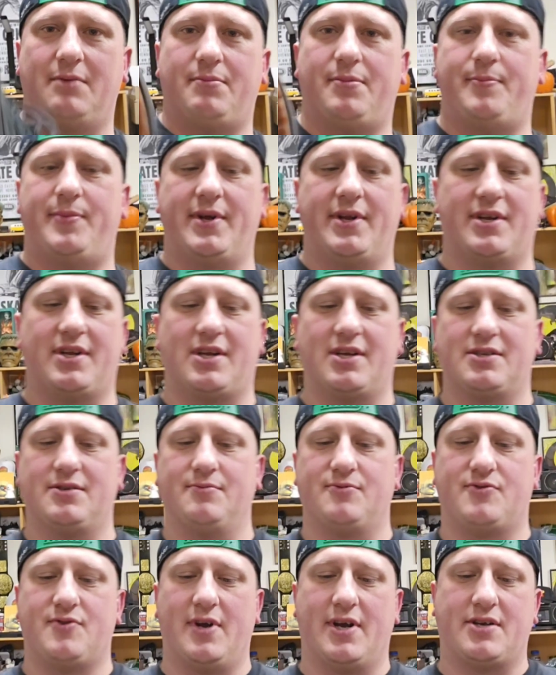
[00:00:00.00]
up a bit to get some
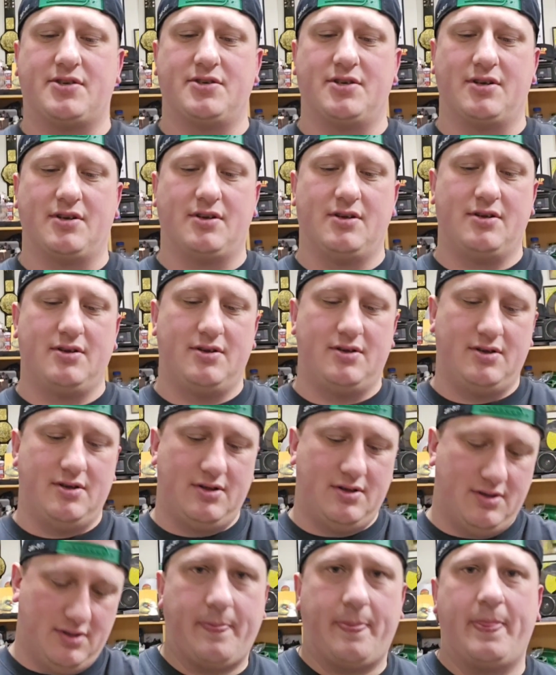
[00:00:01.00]
traction.
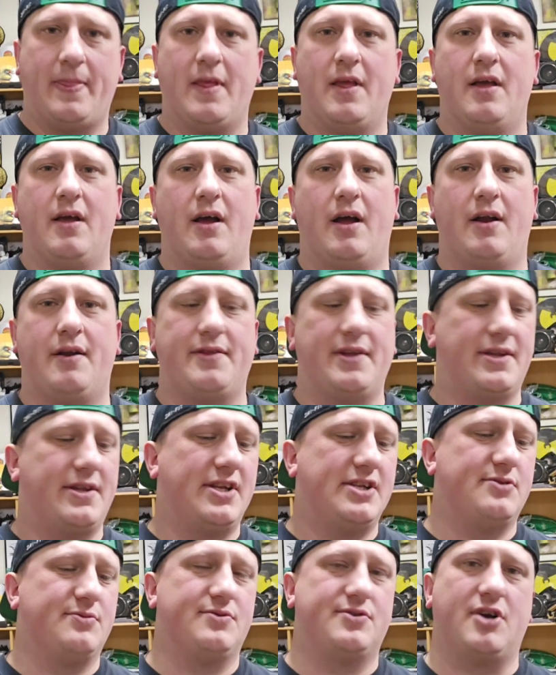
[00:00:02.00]
I don't think
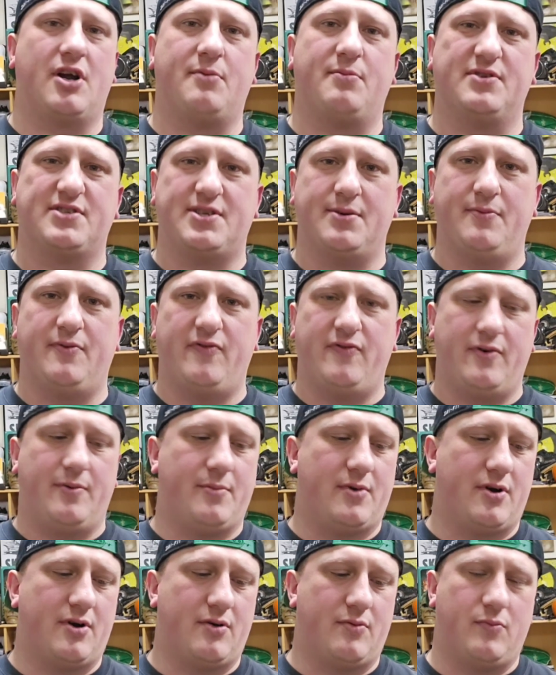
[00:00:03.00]
these ones are, but some of them
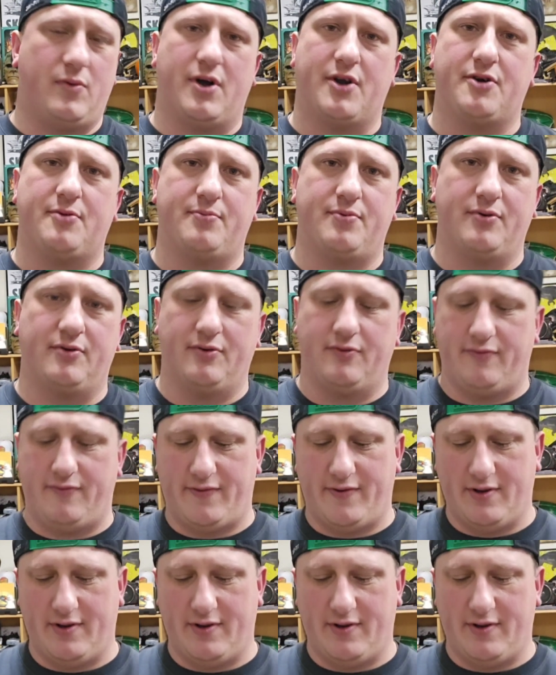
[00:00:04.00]
are waterproof.